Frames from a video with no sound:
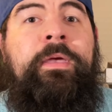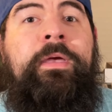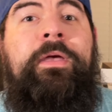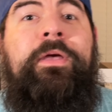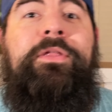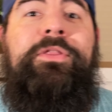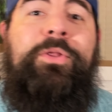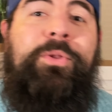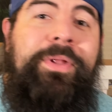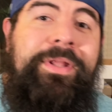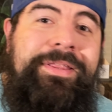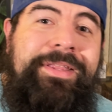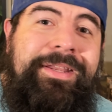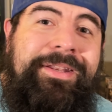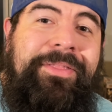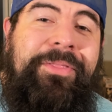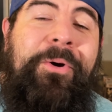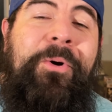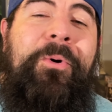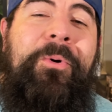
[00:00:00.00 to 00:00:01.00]
So let's get to
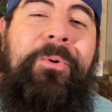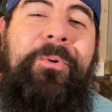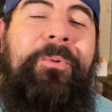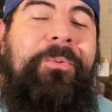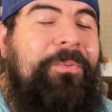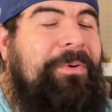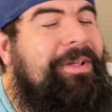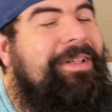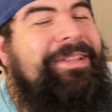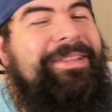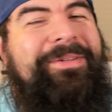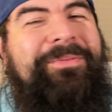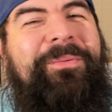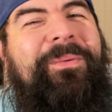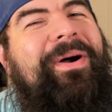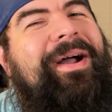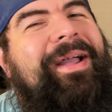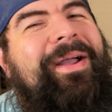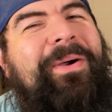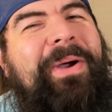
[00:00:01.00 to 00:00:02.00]
the whole reason
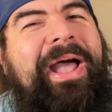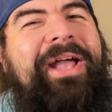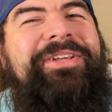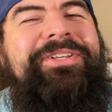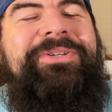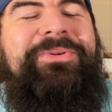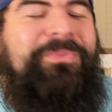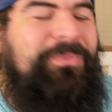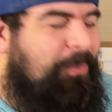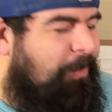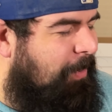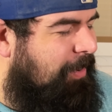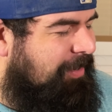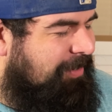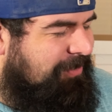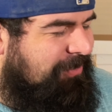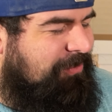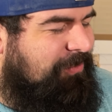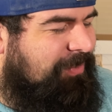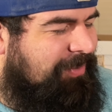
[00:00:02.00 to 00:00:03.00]
why I actually want to
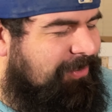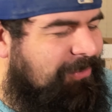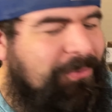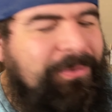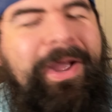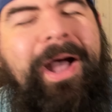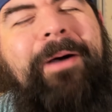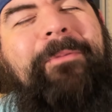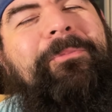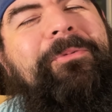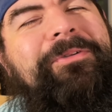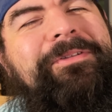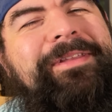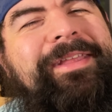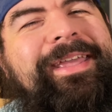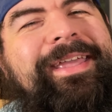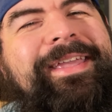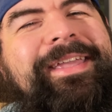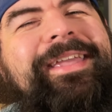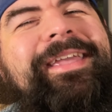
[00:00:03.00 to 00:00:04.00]
do a new comic book
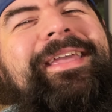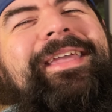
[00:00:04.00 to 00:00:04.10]
day